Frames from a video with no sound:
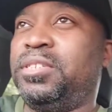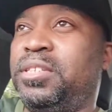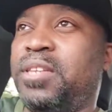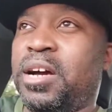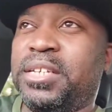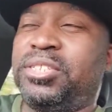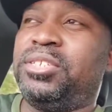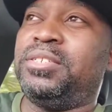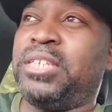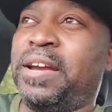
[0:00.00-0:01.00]
Does
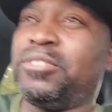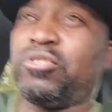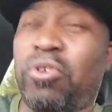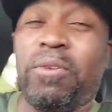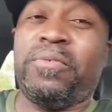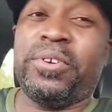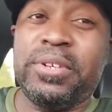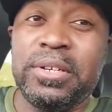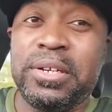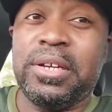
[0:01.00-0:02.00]
Terence Crawford
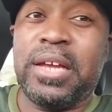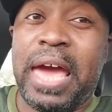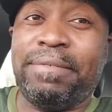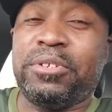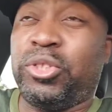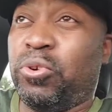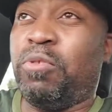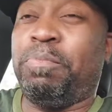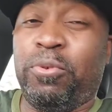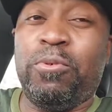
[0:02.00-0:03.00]
have to show
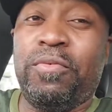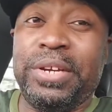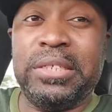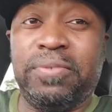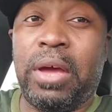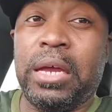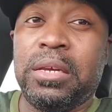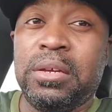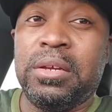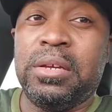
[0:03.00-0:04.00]
improve in this fight?
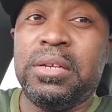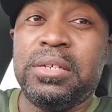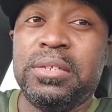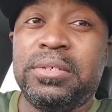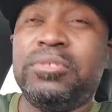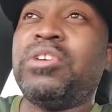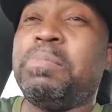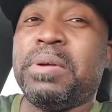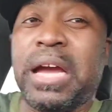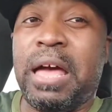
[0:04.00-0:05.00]
Drop
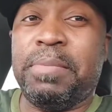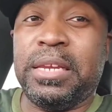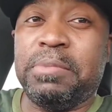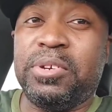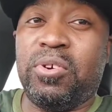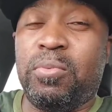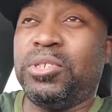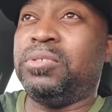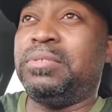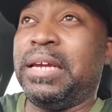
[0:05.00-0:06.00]
a comment. Let me know
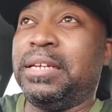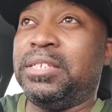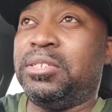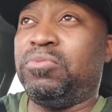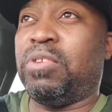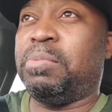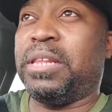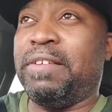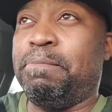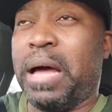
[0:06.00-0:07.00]
what you think. This is Rebel
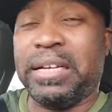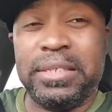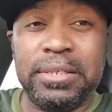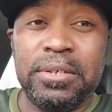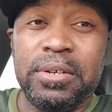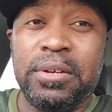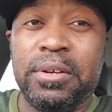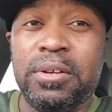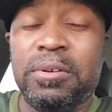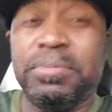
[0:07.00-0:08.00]
Life Boxing.
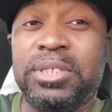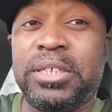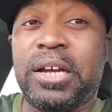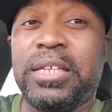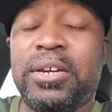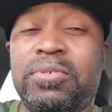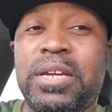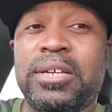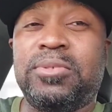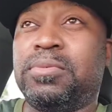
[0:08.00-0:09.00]
See y'all later on the
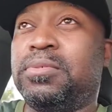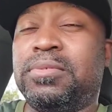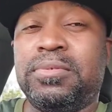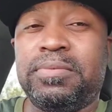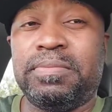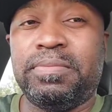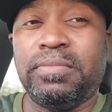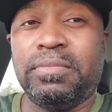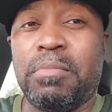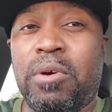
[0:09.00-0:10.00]
next one.
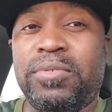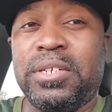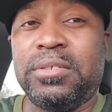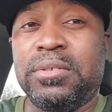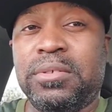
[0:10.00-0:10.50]
I'm off this.